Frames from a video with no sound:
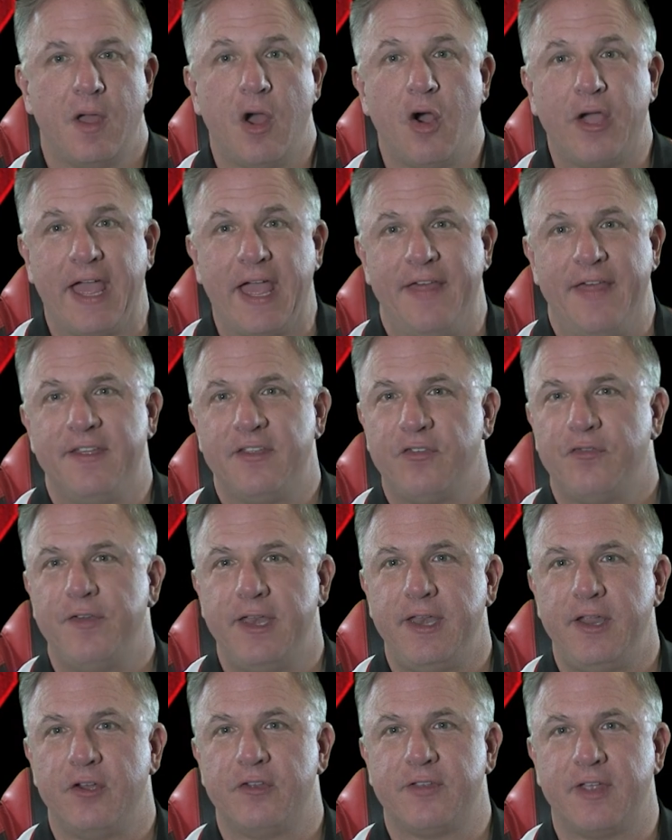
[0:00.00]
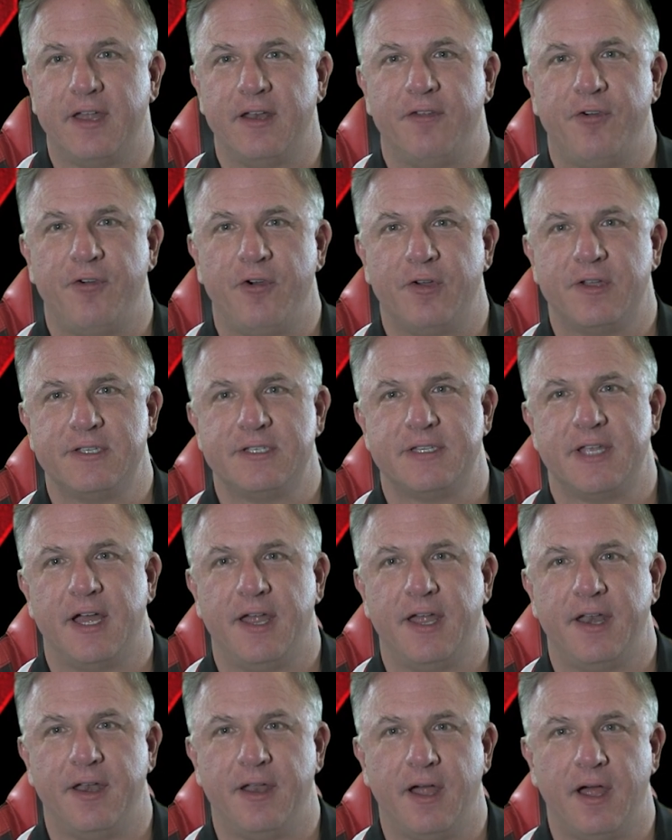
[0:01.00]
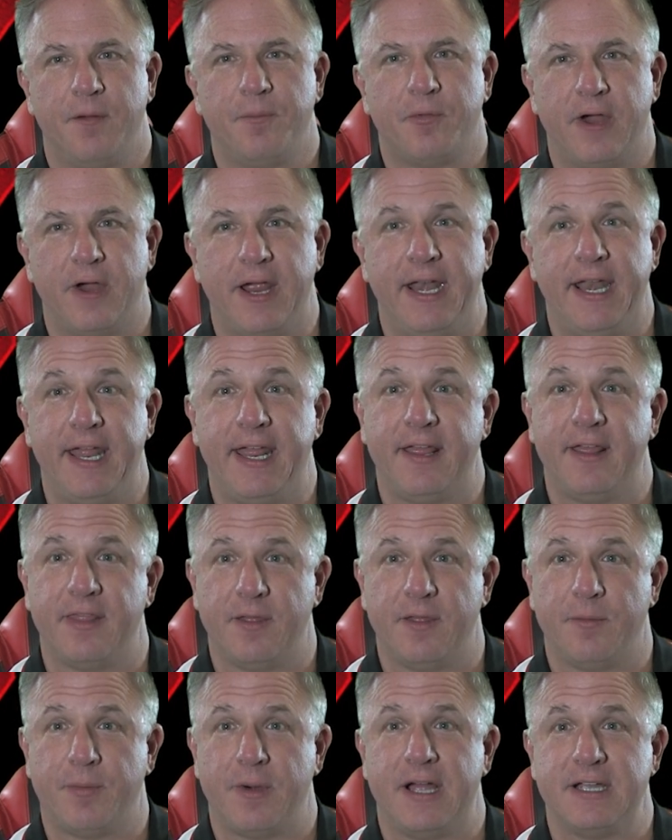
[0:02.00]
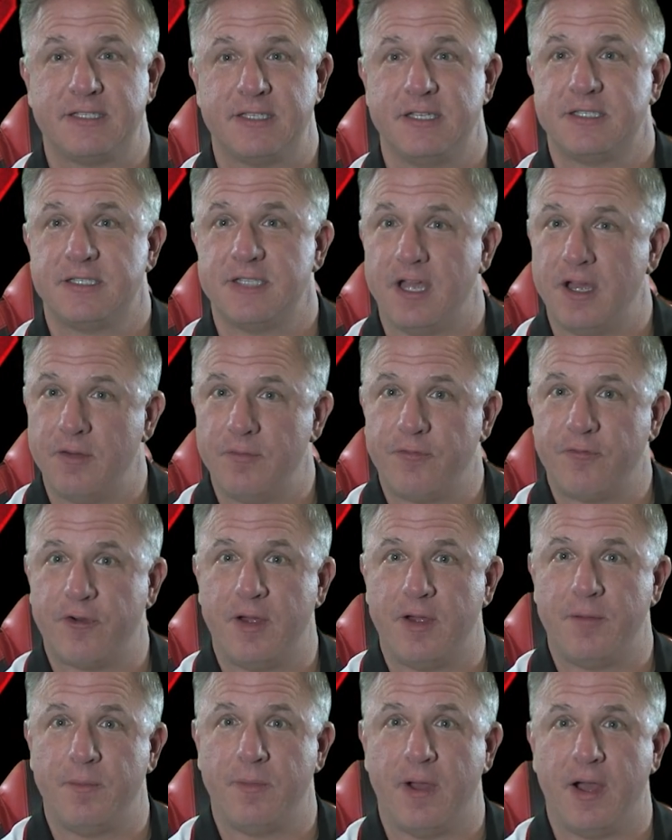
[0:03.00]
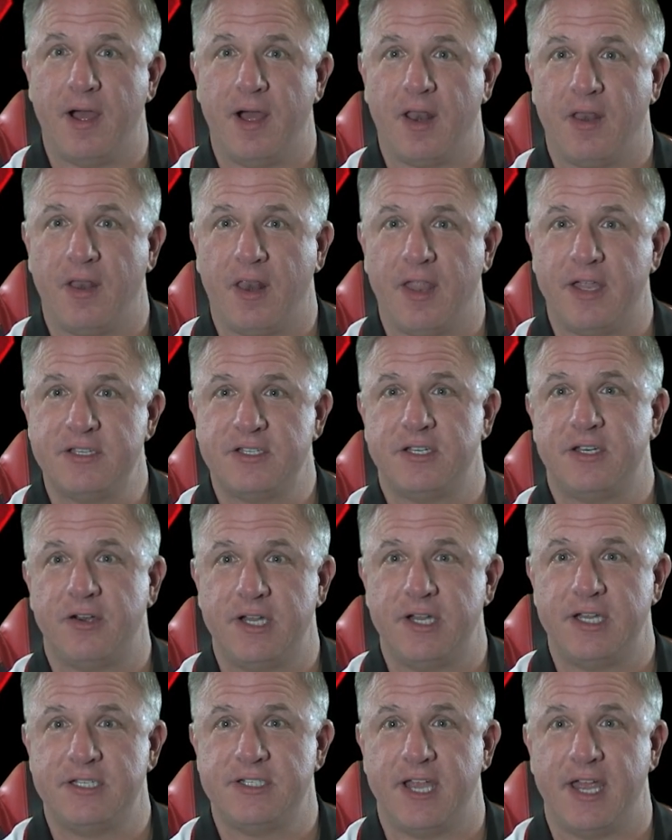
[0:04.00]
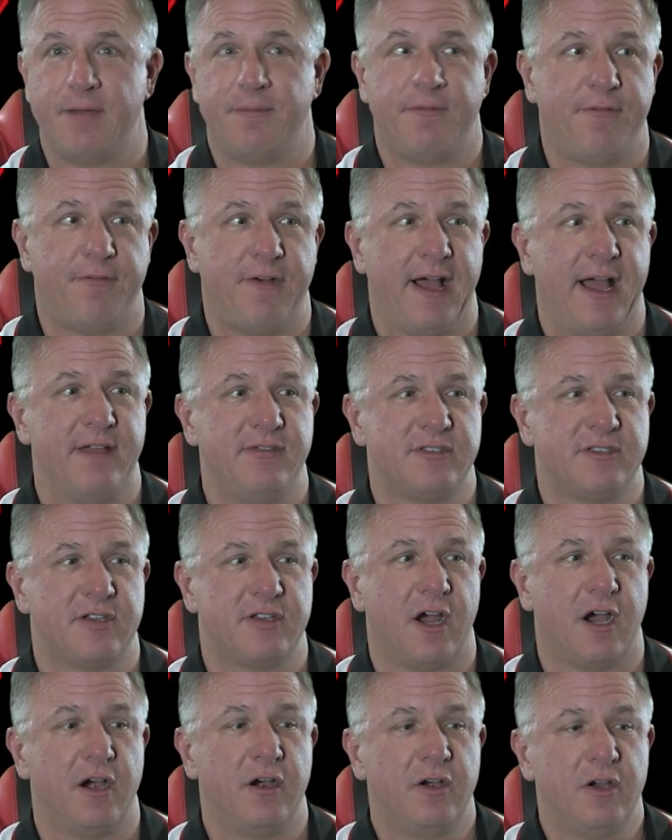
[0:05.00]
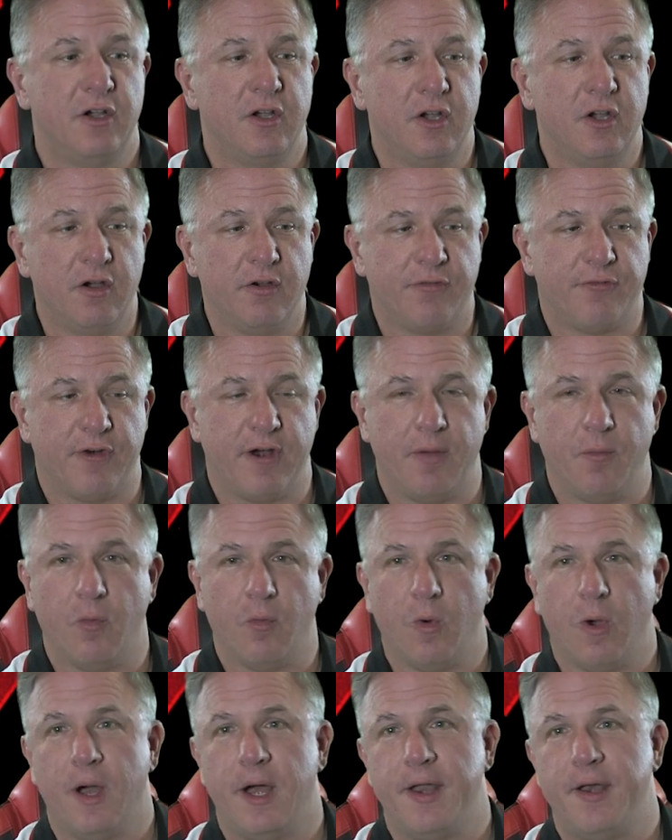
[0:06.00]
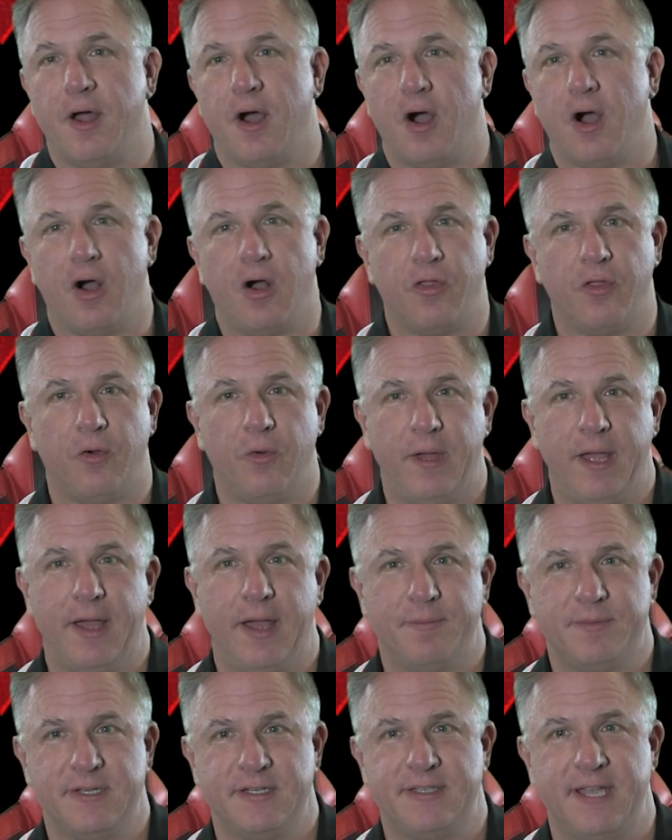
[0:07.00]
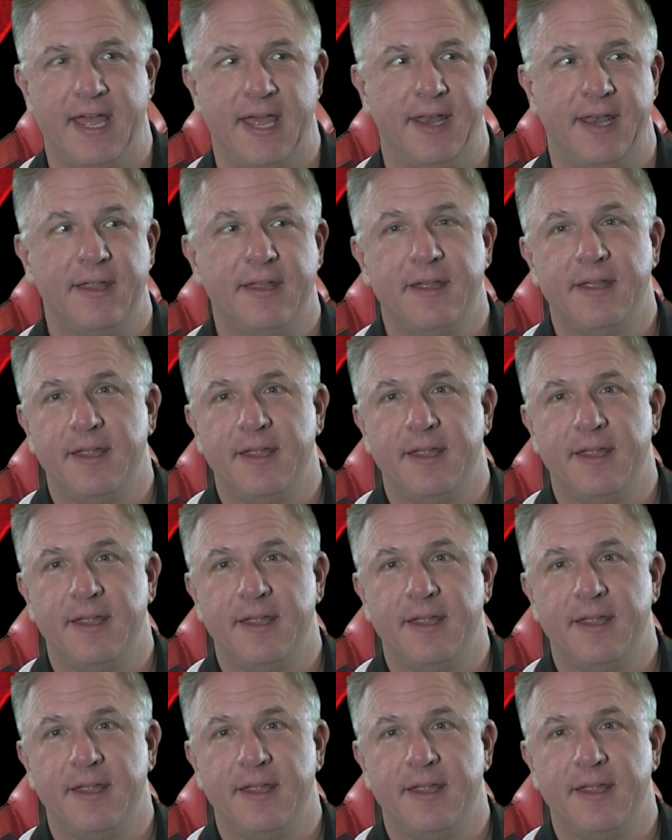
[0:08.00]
Okay, this video is going to focus on upgrading the process of from legendary gem 5-star from 1 all the way up to 10.